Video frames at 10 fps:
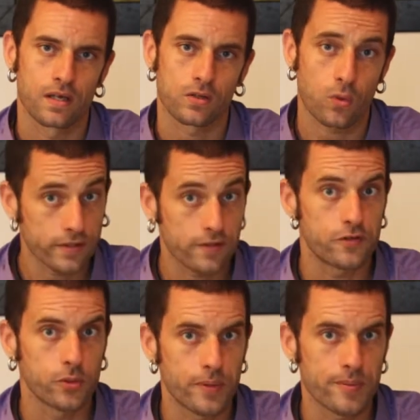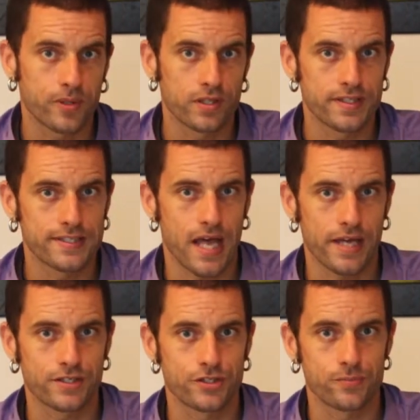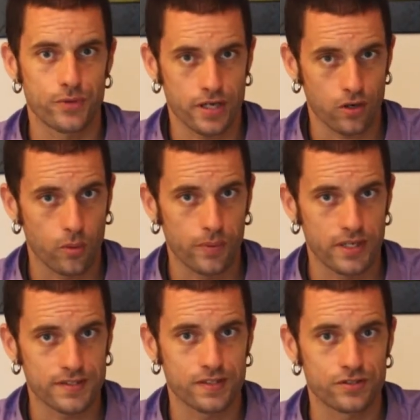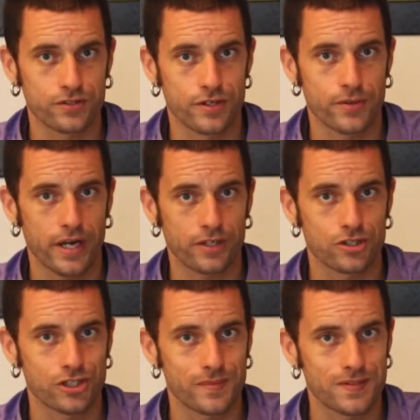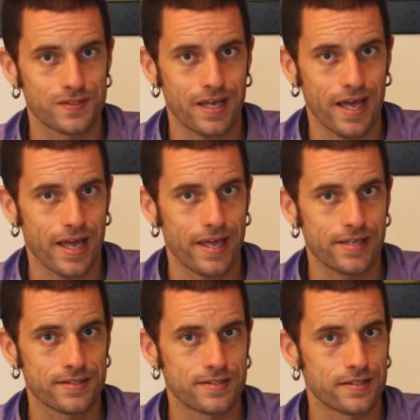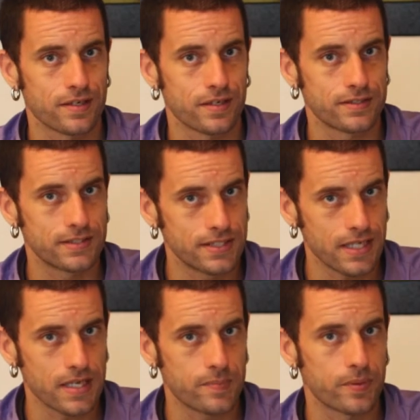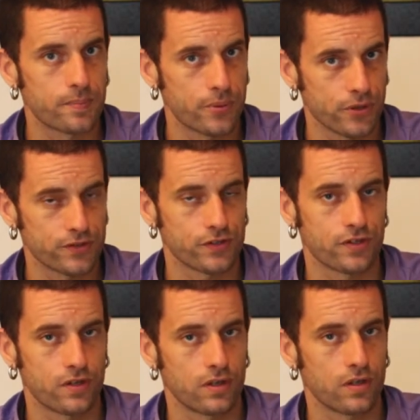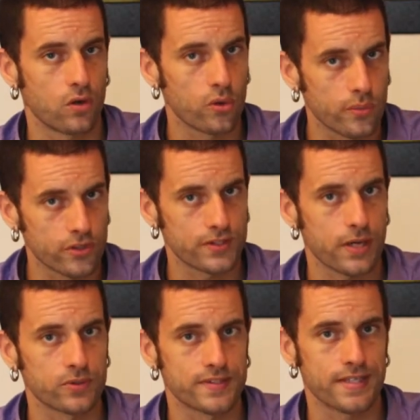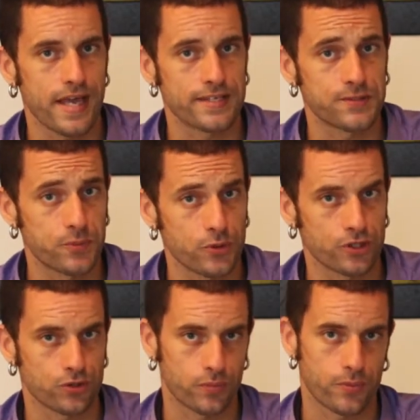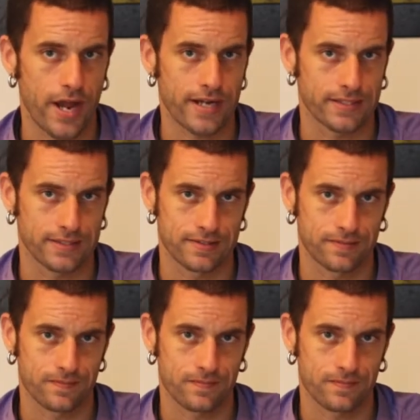Quite a few people decide to bring openness into their relationships as a deep, personal, almost I would say spiritual practice.